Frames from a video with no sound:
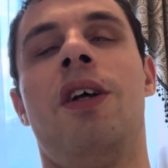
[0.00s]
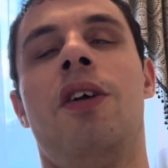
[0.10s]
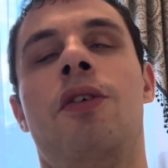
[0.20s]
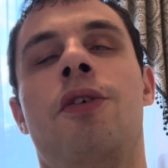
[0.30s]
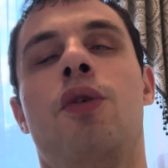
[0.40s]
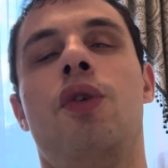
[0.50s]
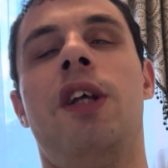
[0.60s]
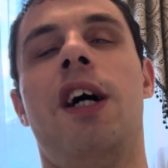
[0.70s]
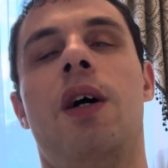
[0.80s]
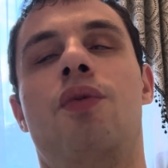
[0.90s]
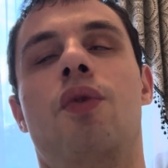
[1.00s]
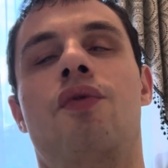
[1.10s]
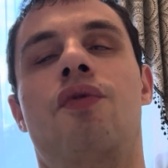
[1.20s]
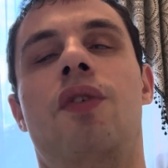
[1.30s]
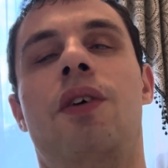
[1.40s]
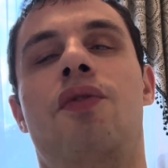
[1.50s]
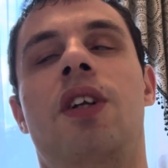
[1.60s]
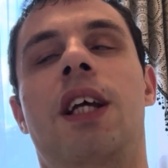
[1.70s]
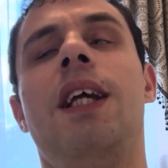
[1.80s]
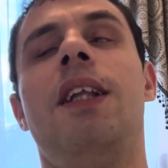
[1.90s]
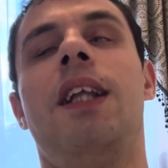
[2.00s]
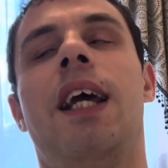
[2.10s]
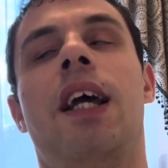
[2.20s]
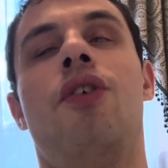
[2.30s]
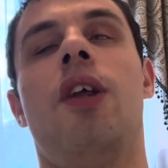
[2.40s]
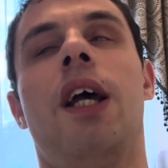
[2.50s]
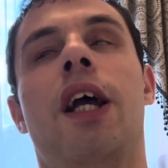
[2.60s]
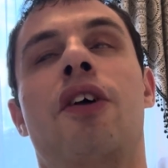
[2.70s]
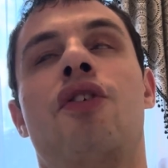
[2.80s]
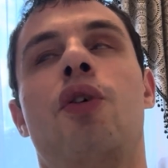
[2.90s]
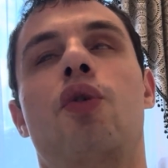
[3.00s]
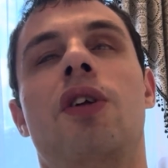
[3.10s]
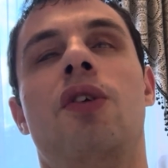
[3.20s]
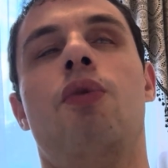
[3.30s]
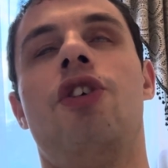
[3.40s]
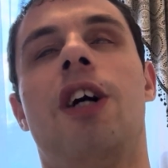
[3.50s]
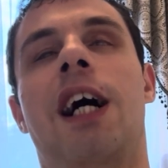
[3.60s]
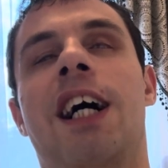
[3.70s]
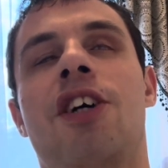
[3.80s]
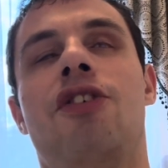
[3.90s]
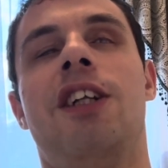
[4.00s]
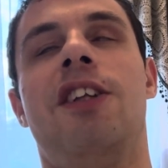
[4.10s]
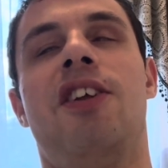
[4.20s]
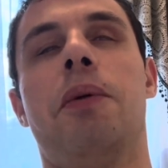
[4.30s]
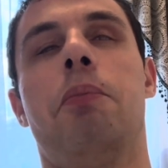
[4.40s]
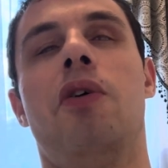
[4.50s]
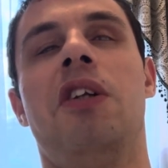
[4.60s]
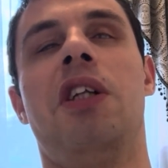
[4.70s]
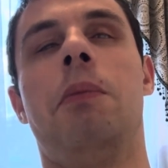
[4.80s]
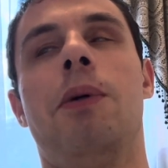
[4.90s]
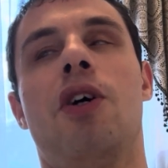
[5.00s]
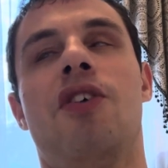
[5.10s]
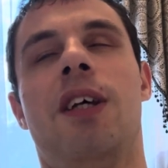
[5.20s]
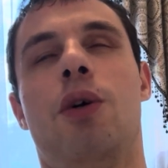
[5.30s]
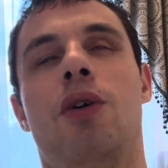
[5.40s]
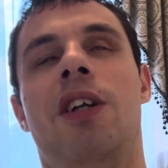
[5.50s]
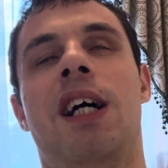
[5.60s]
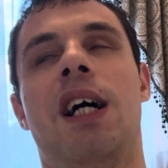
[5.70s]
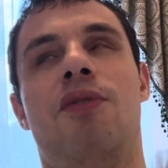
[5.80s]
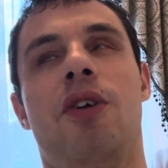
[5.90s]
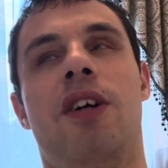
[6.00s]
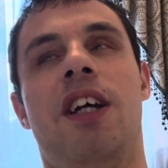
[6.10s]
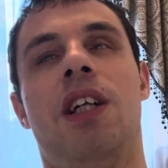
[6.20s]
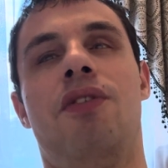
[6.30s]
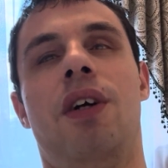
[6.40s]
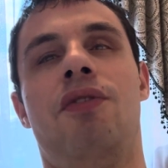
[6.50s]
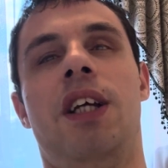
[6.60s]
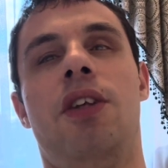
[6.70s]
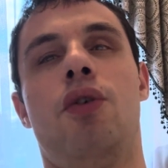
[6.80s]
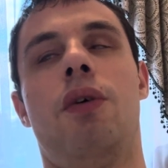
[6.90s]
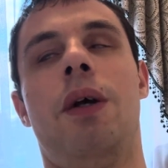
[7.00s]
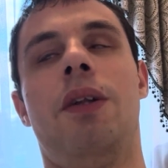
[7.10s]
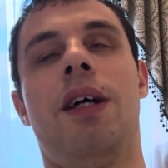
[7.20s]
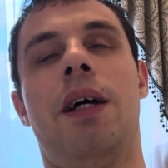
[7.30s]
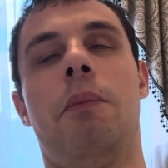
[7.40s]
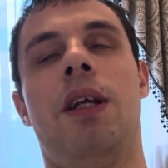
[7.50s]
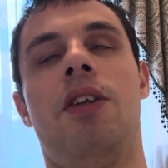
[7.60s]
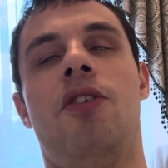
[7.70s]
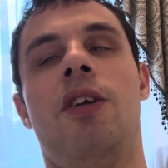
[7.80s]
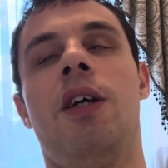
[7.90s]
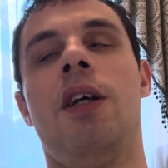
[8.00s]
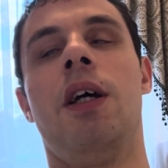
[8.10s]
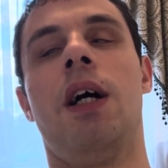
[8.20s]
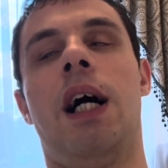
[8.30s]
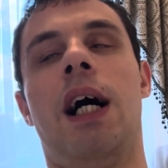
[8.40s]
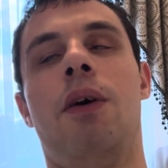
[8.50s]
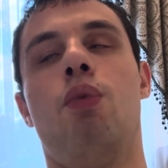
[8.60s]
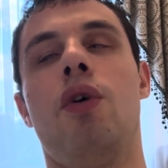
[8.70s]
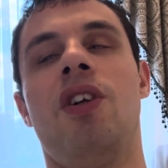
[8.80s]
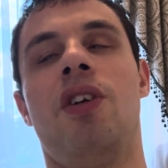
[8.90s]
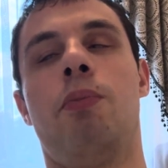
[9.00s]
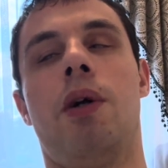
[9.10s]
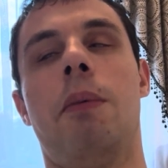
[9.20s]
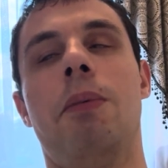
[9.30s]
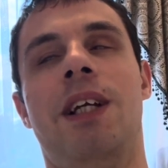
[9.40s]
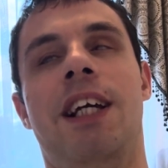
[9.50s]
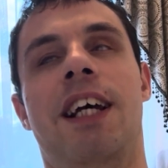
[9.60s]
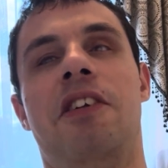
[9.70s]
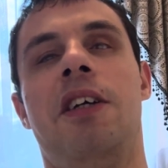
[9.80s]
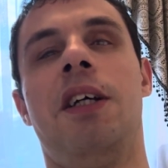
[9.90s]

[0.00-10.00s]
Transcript: So the iPhone 15 is excluded, which actually disappointed me because I only have the regular 15. So that means I wouldn't probably get